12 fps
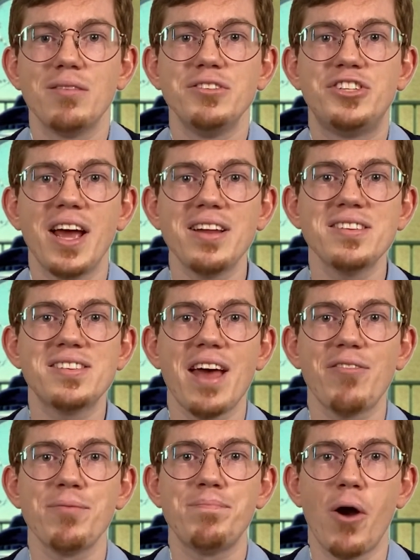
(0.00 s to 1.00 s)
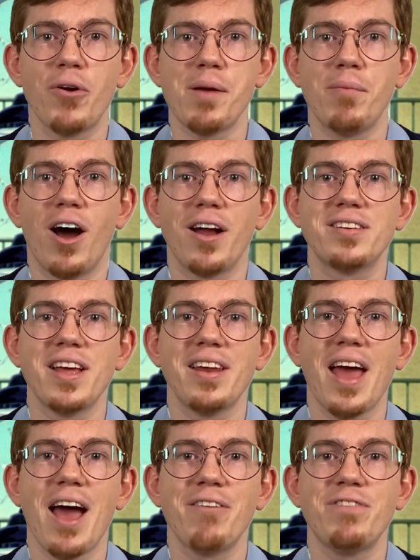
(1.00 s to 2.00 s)
Gen 7 Pokemon tend to
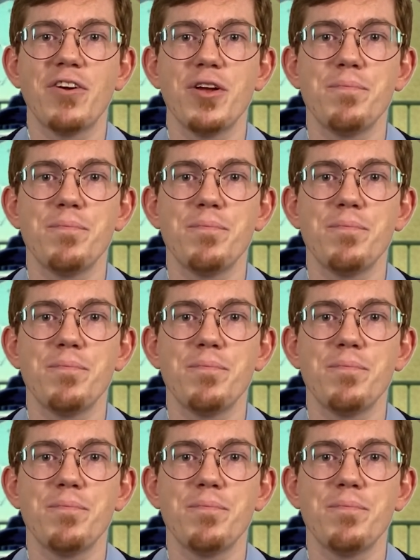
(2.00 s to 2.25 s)
have very